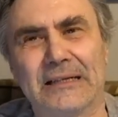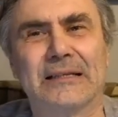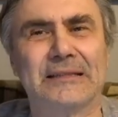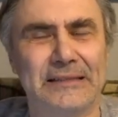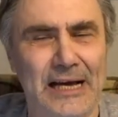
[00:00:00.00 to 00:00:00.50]

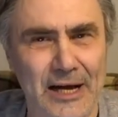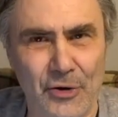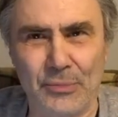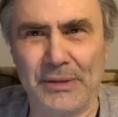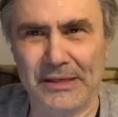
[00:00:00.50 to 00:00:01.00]
earth
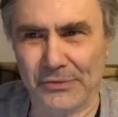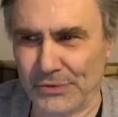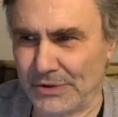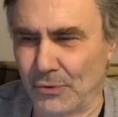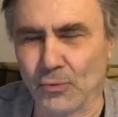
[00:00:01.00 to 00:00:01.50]
now
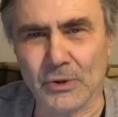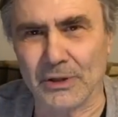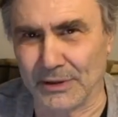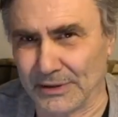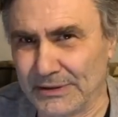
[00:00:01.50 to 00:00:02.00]
because the
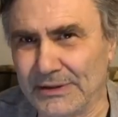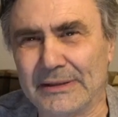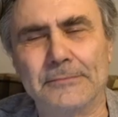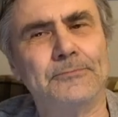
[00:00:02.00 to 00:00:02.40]
world